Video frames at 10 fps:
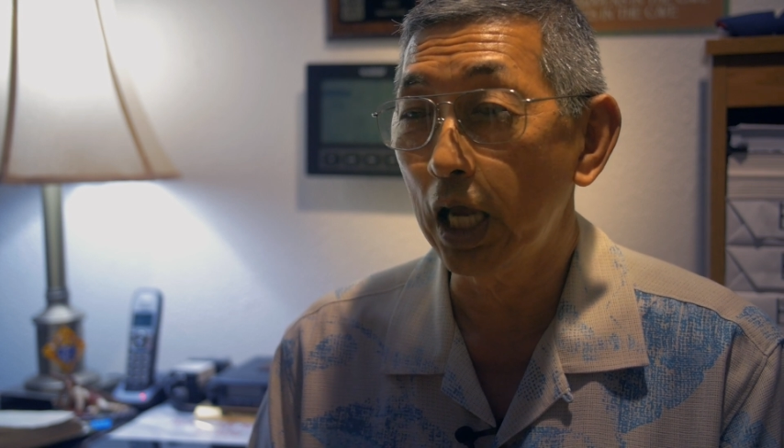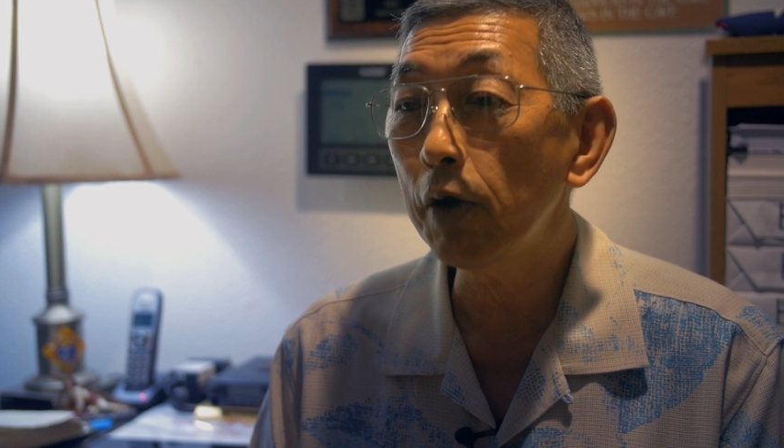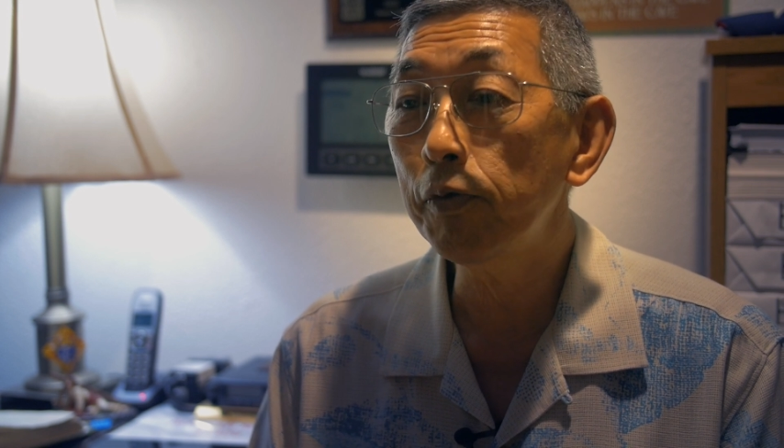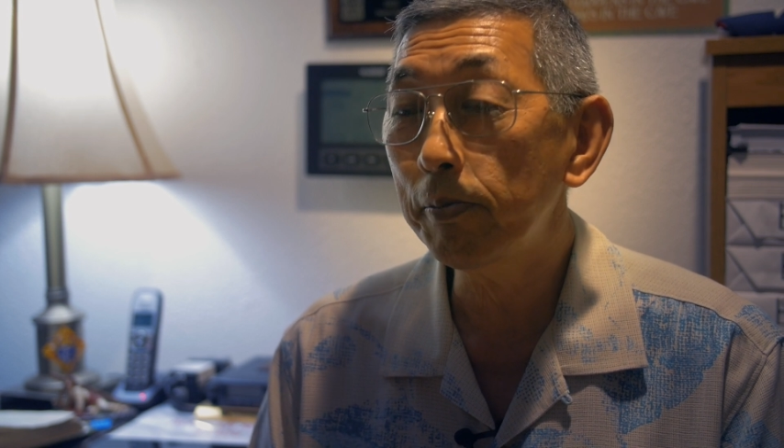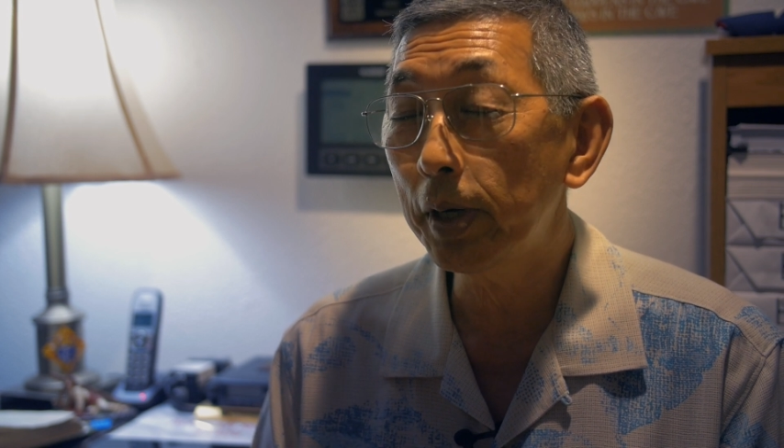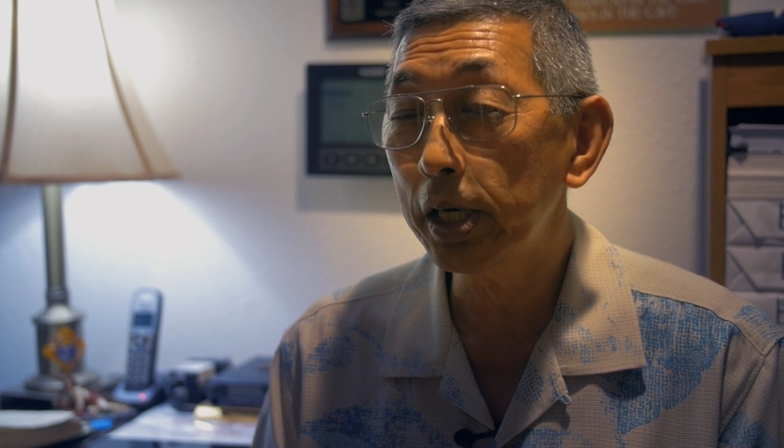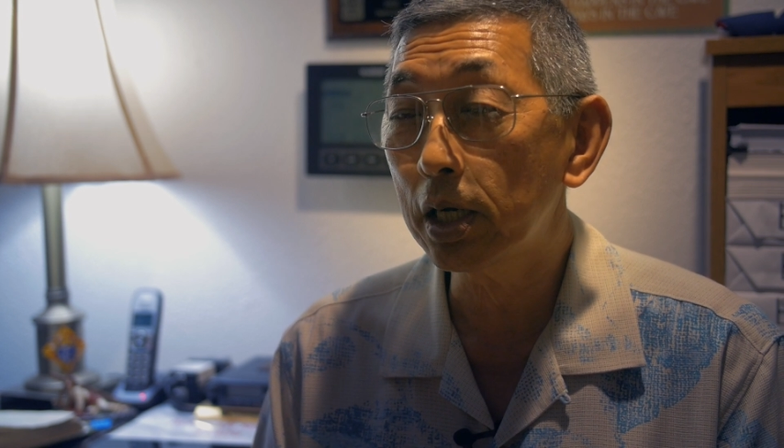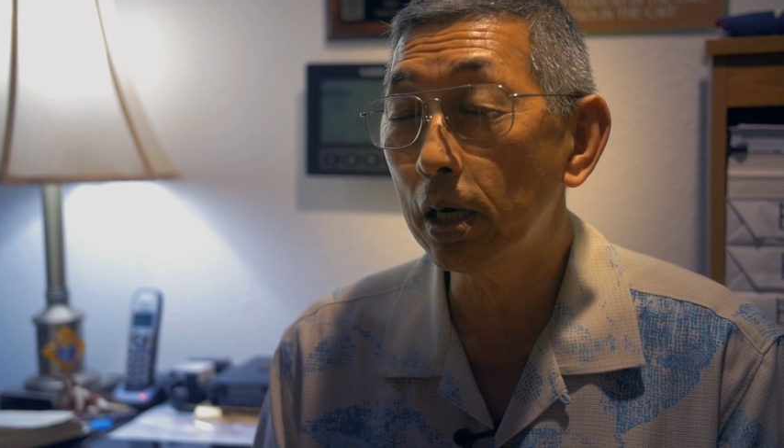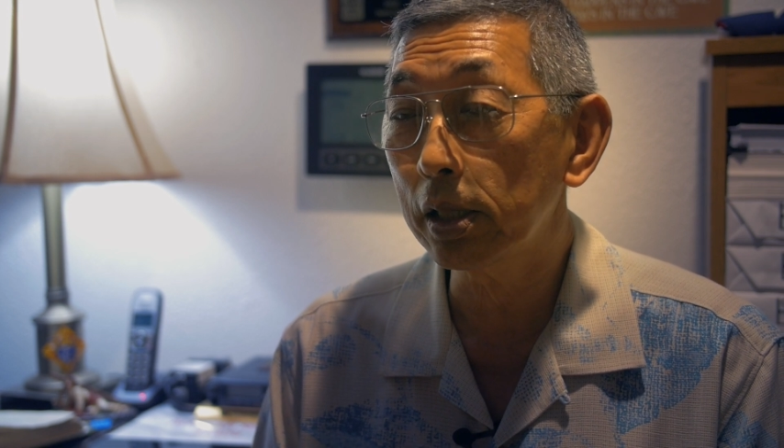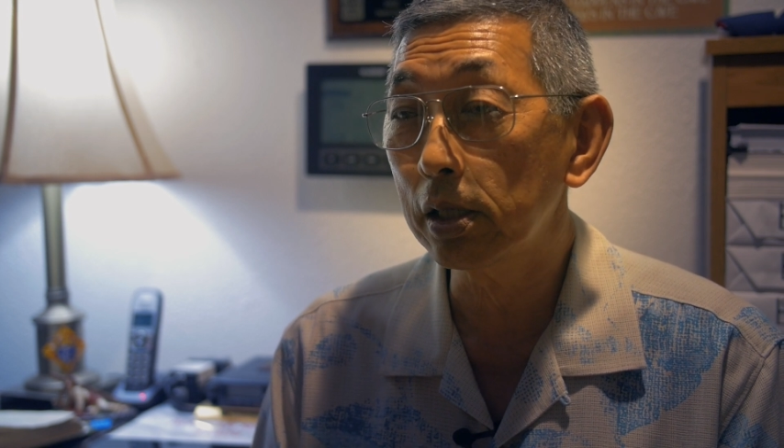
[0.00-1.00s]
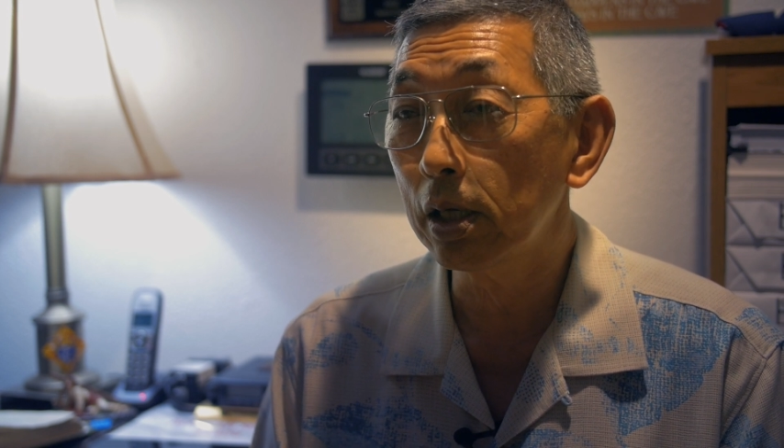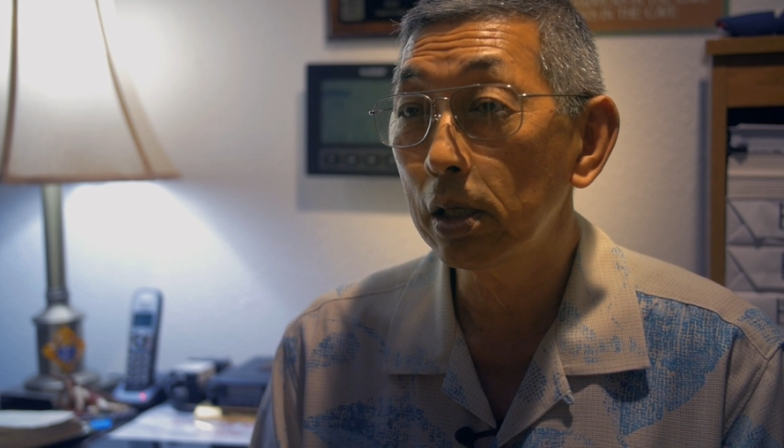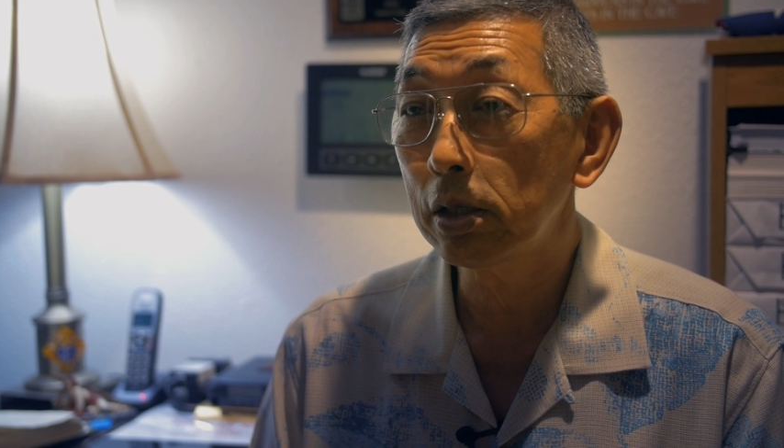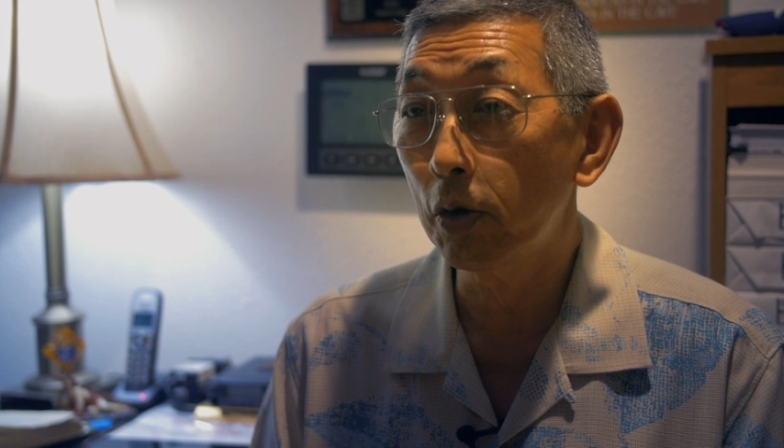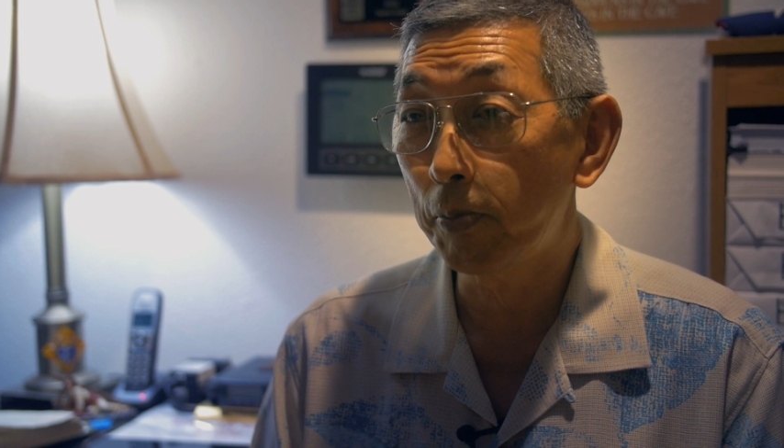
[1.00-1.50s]
everybody got
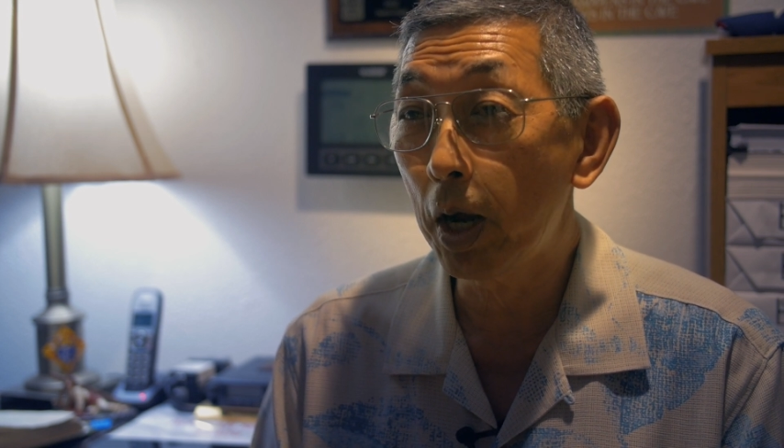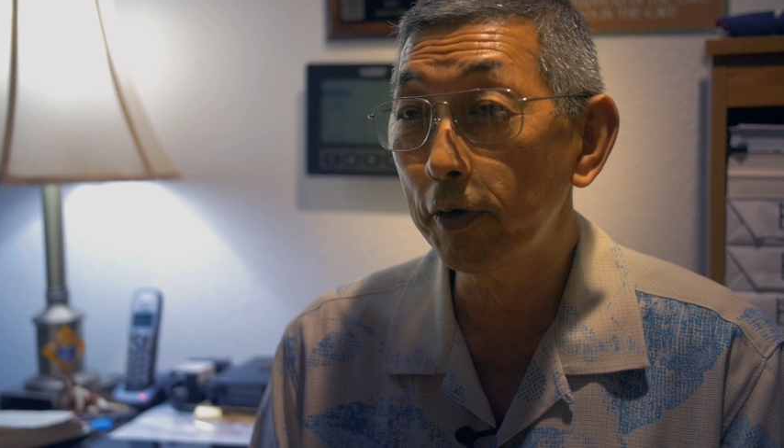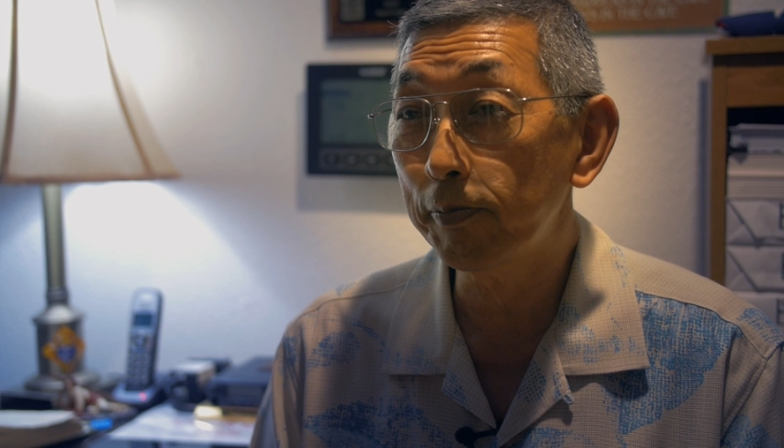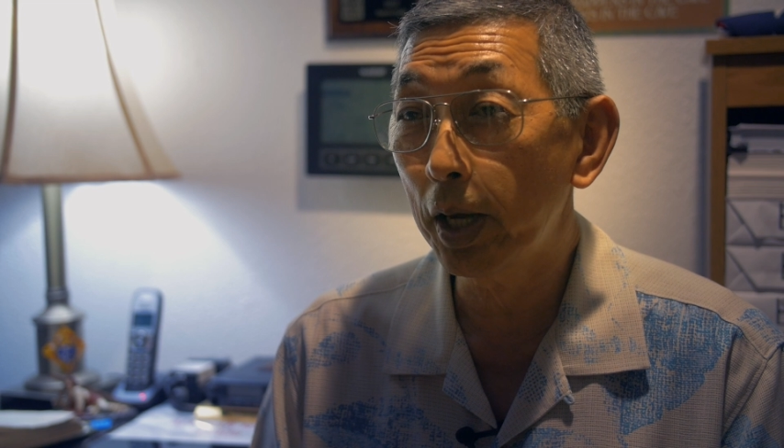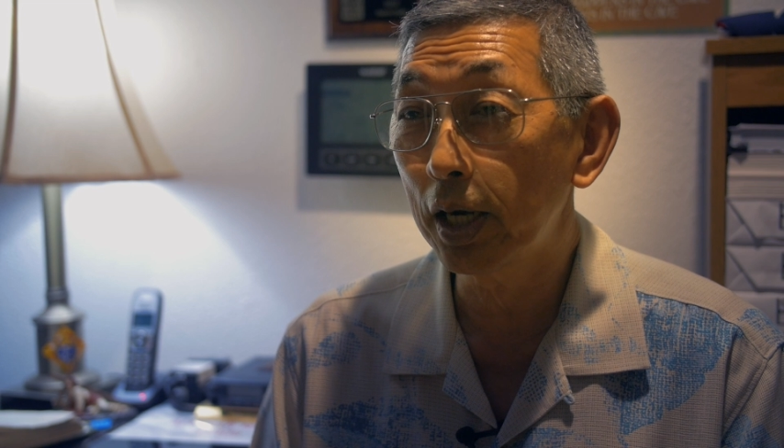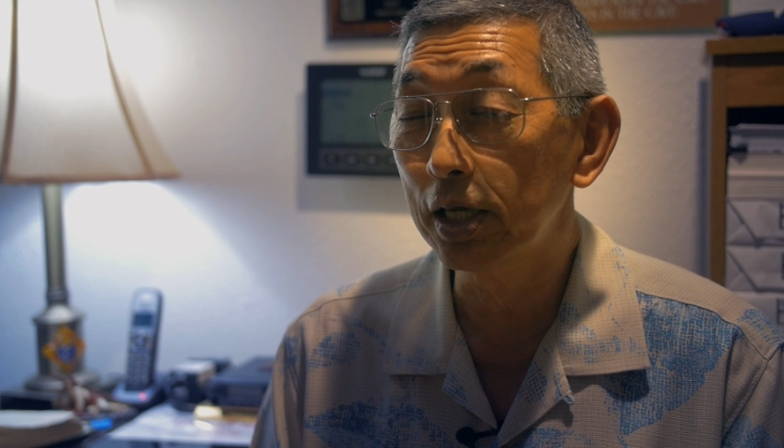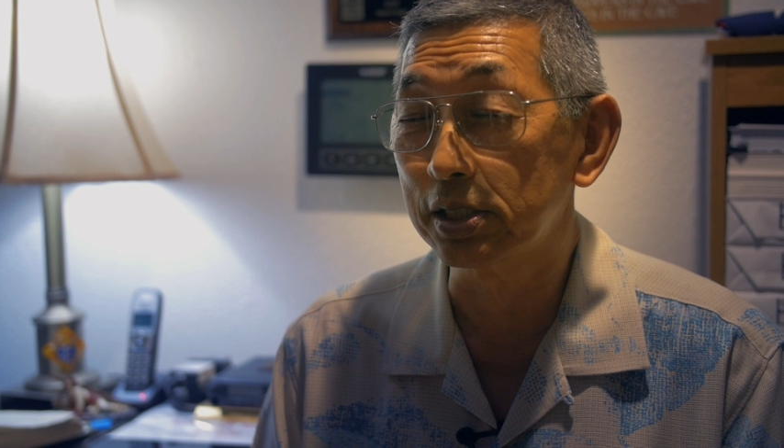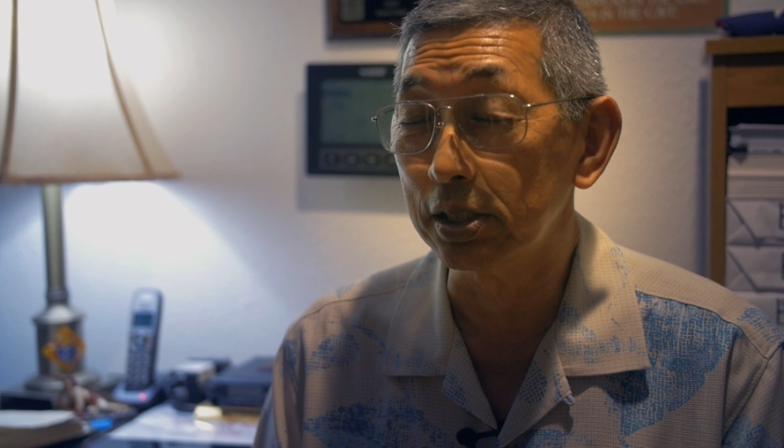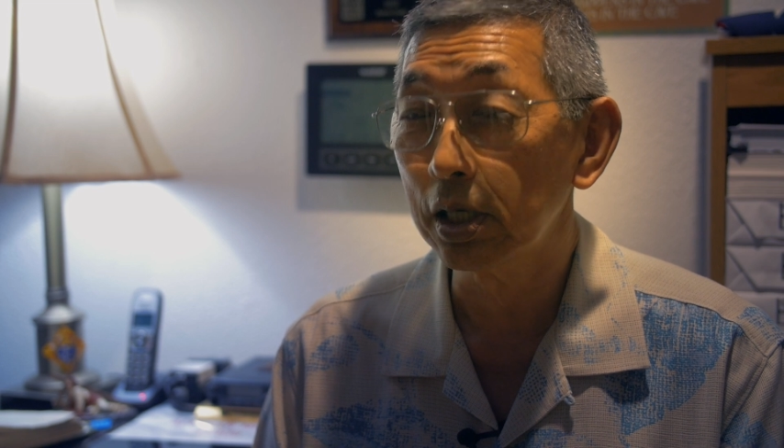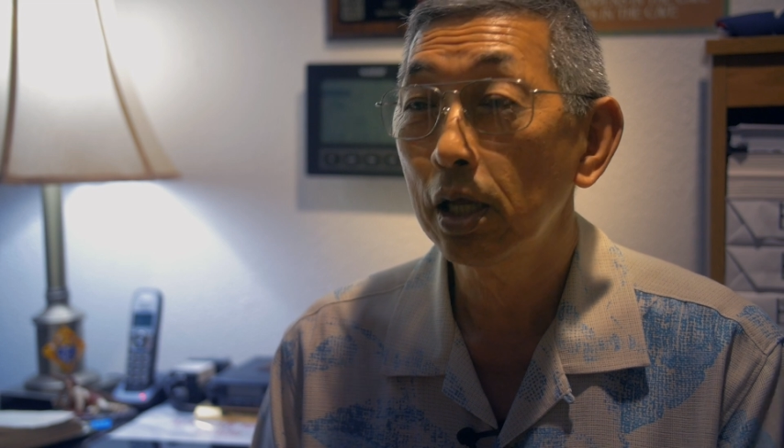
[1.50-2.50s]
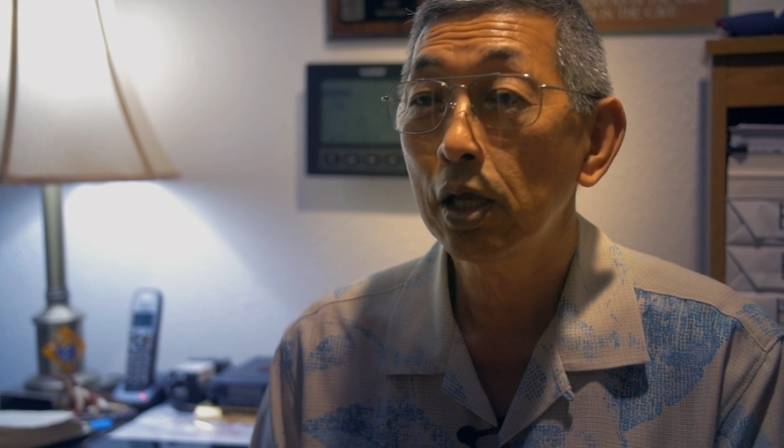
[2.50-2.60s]
their private pilot license,